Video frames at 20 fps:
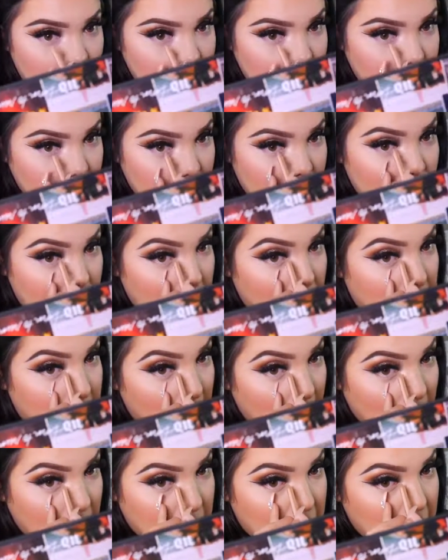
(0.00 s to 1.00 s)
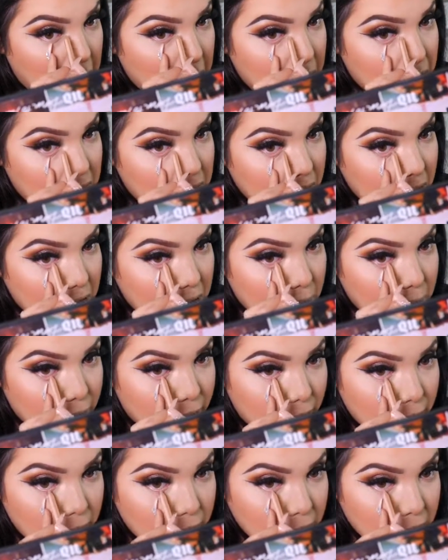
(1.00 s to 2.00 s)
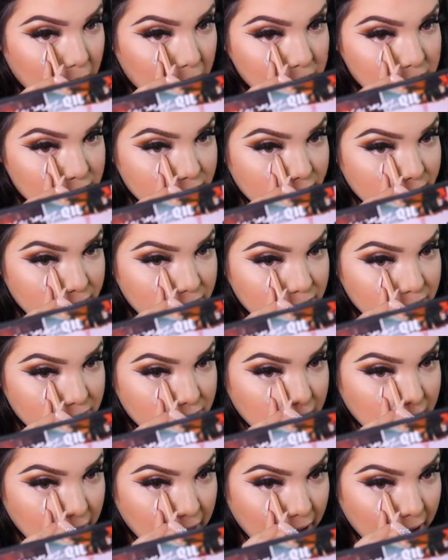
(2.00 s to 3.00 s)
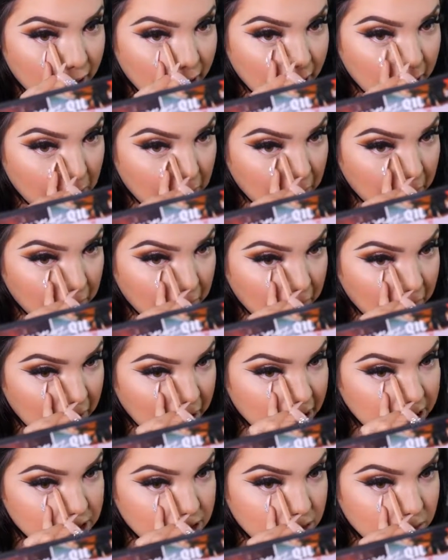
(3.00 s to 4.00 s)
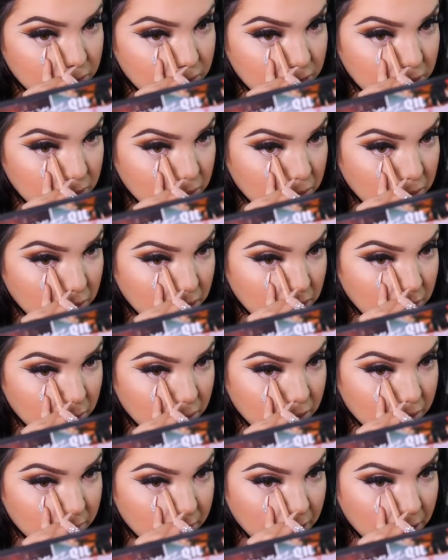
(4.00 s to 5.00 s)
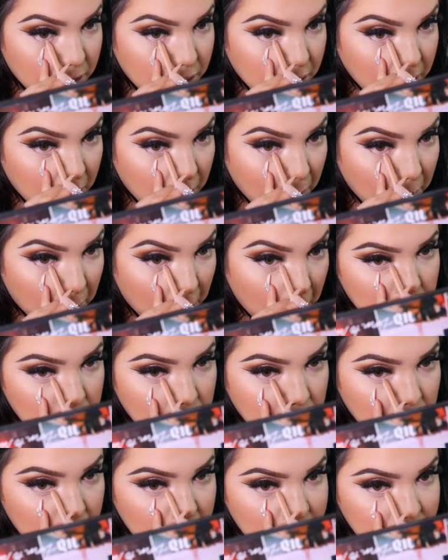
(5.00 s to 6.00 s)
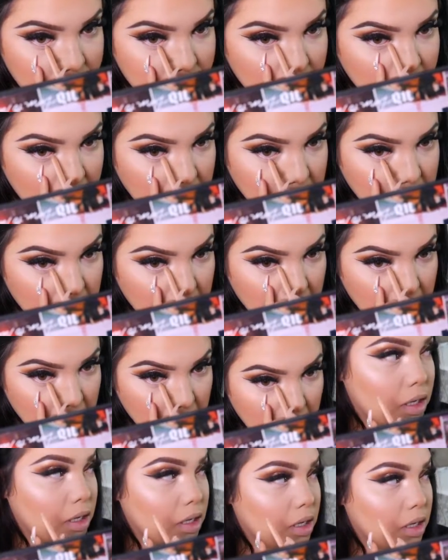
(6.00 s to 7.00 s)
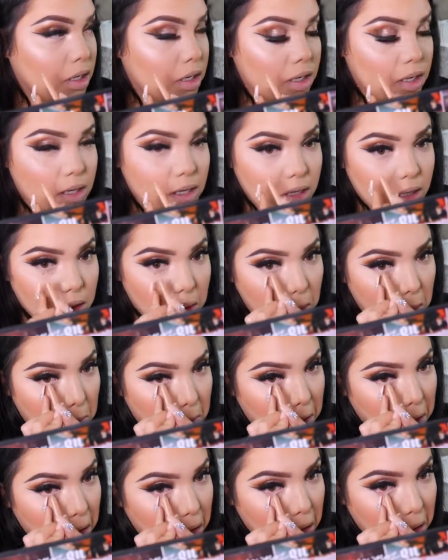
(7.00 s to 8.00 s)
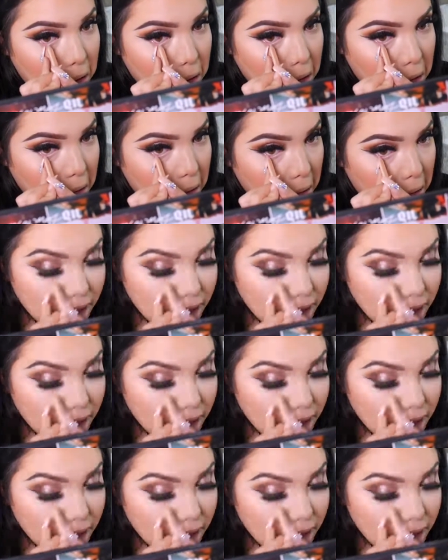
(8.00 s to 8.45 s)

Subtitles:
I'm gonna pop this on the brow bone. I swear if this flies through me one more freaking time. Do you guys hear her? Oh my God.